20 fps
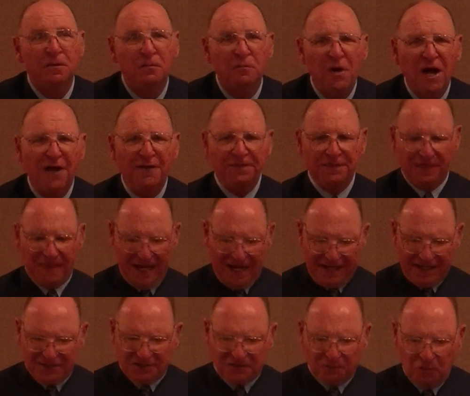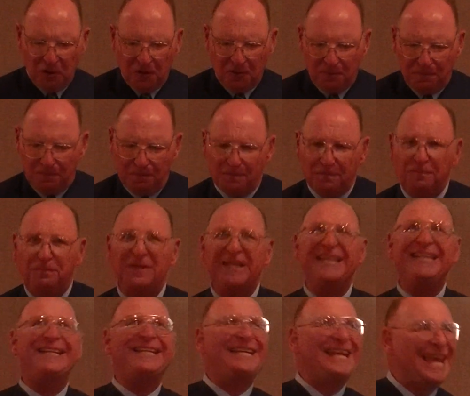While things were
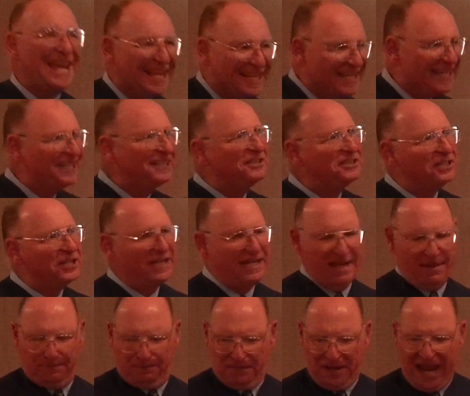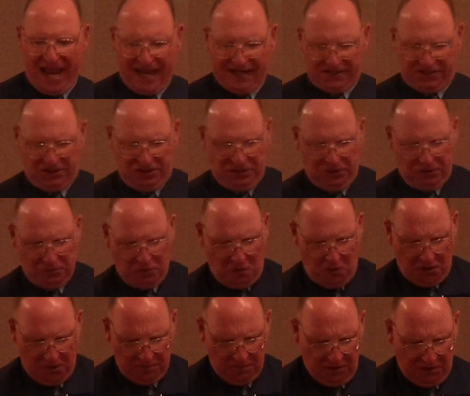beginning to get back to
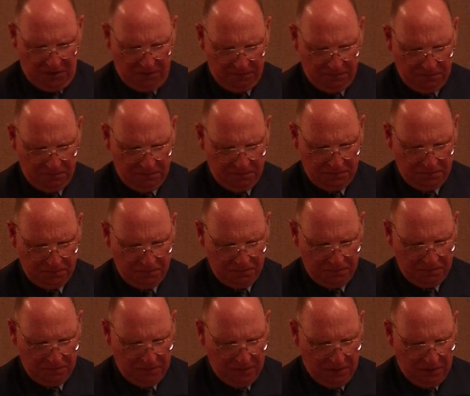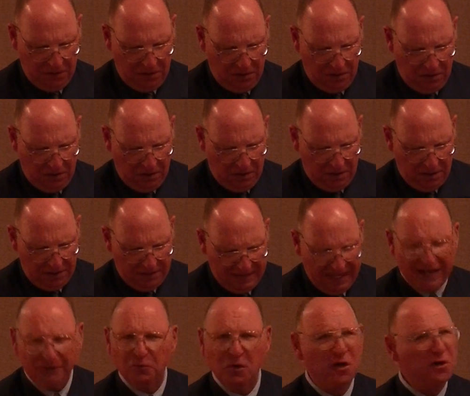normal,
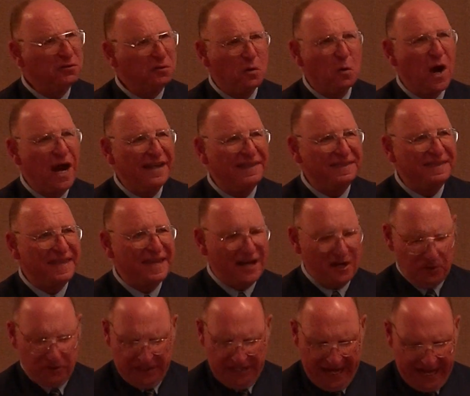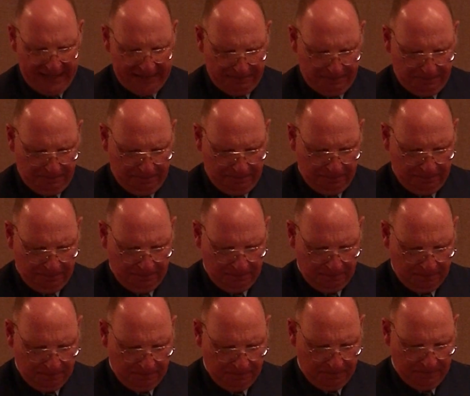they weren't quite there yet.
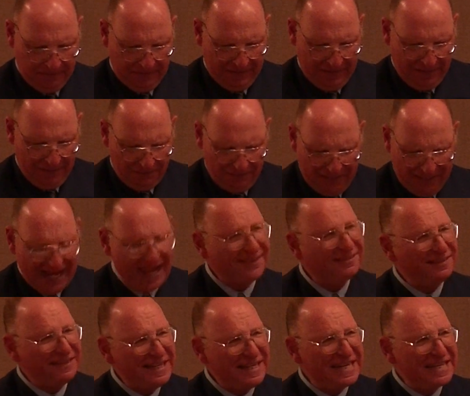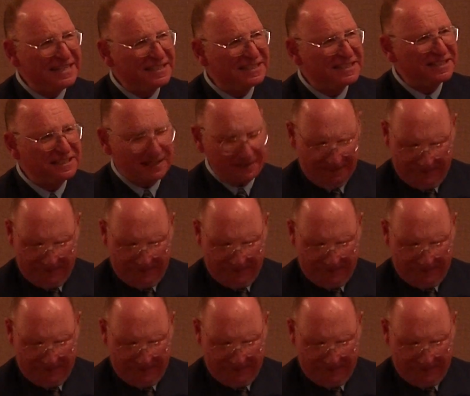But at least